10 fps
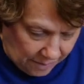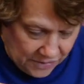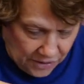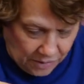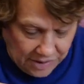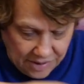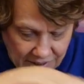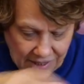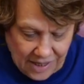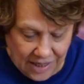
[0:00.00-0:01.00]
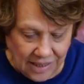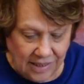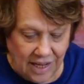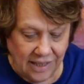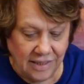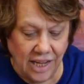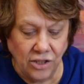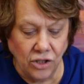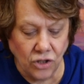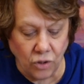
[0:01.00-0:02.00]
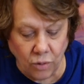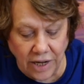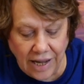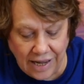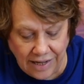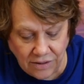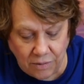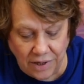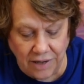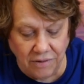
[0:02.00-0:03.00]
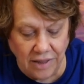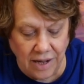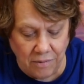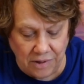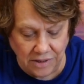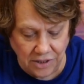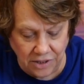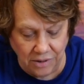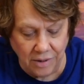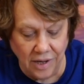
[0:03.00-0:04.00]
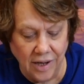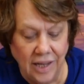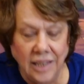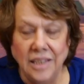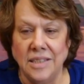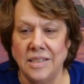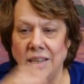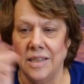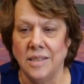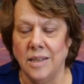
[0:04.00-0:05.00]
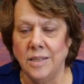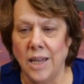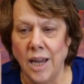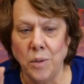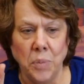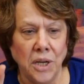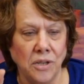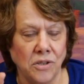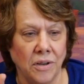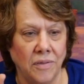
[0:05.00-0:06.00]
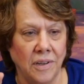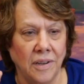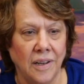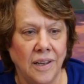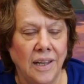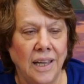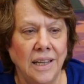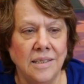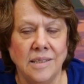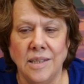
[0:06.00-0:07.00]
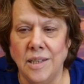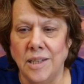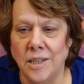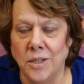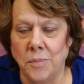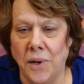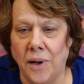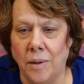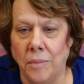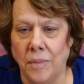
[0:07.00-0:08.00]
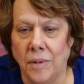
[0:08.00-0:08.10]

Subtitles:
So it's like they just create whatever they want to. And it says, take a picture of it and send it to Mom.